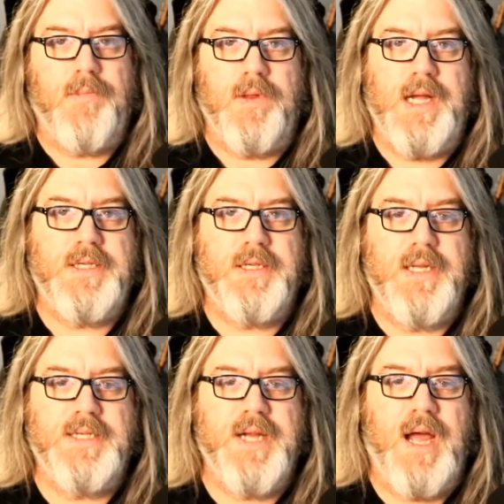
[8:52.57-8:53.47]
let's
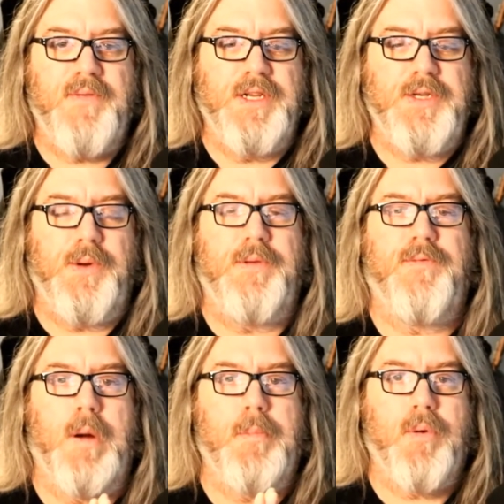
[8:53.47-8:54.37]
let's dive into it
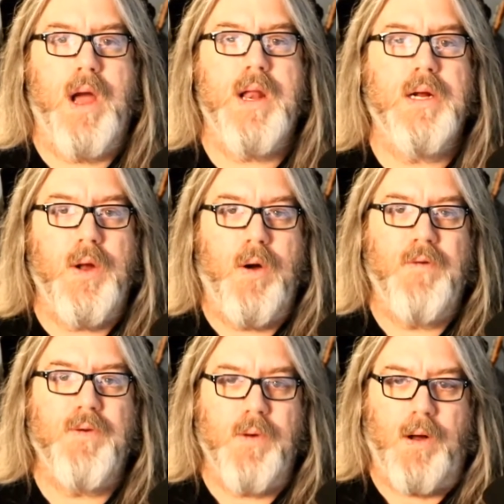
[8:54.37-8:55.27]
for a product
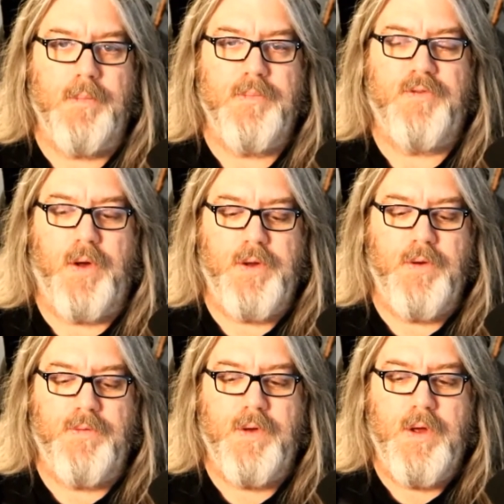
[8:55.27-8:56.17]
overall so
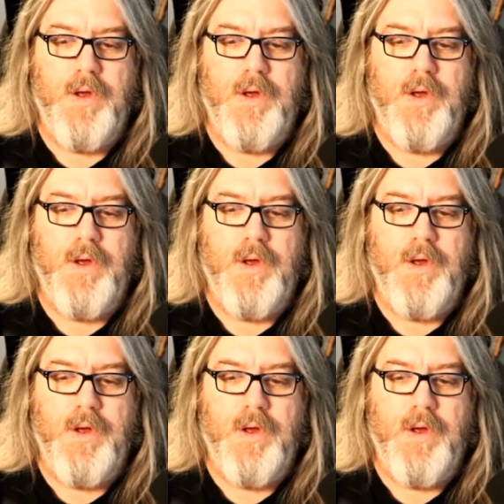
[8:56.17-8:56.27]
you've